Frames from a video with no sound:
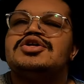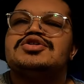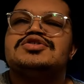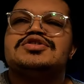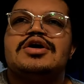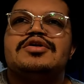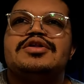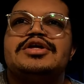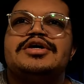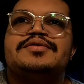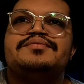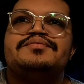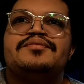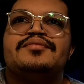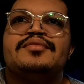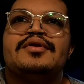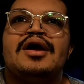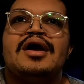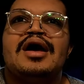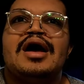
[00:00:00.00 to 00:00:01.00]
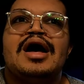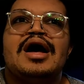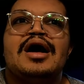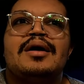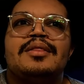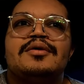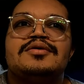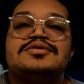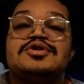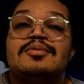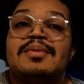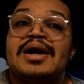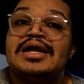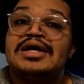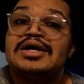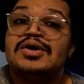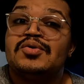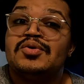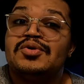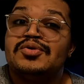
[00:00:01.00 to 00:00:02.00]
So then, there was
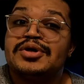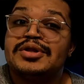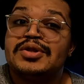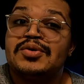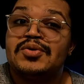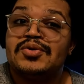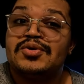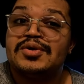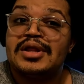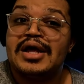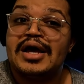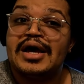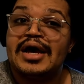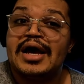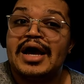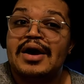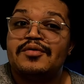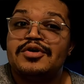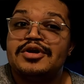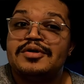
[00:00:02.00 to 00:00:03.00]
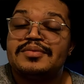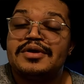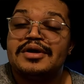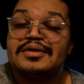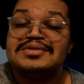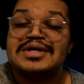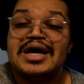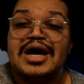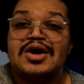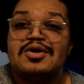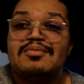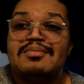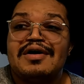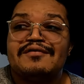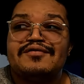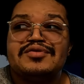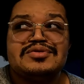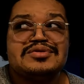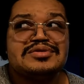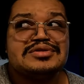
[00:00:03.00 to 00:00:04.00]
nobody ordering in the order line. I went up there. I was like, oh,
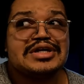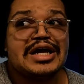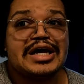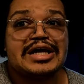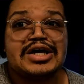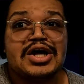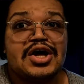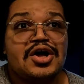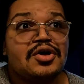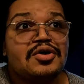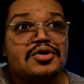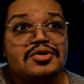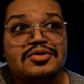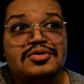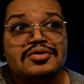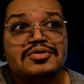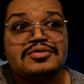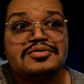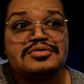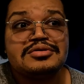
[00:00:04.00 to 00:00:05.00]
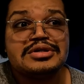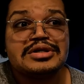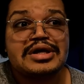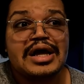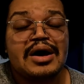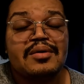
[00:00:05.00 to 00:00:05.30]
my food's like cold.